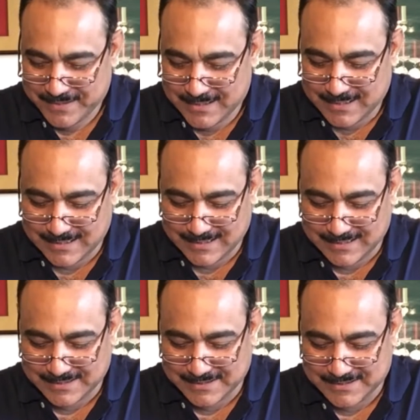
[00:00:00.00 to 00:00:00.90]

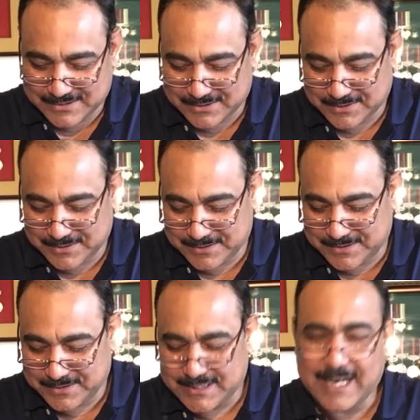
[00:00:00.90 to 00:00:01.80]
So
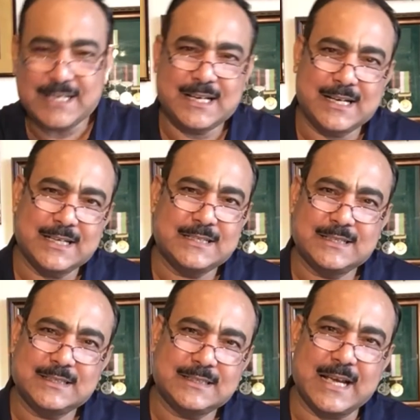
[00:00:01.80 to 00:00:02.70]
China, under
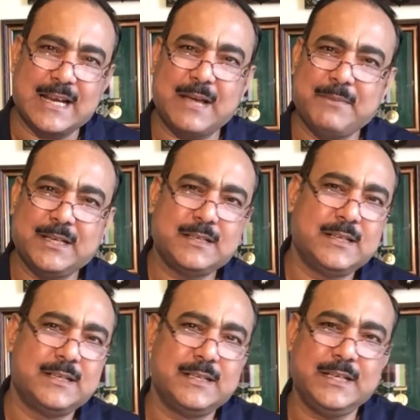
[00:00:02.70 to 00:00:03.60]
the dynamic
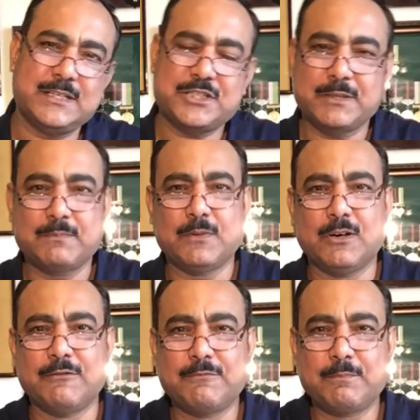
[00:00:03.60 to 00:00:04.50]
leadership
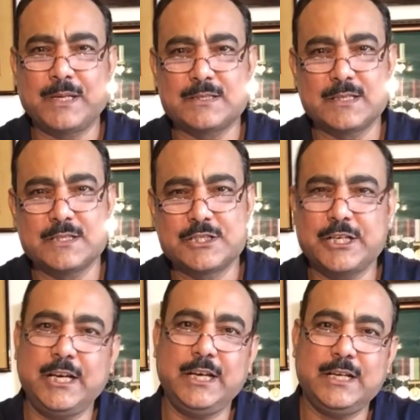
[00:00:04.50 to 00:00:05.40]
of President
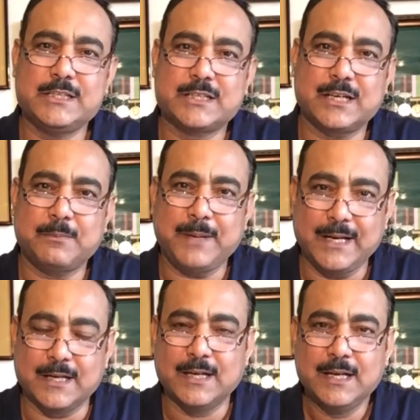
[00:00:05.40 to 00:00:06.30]
Xi Jinping,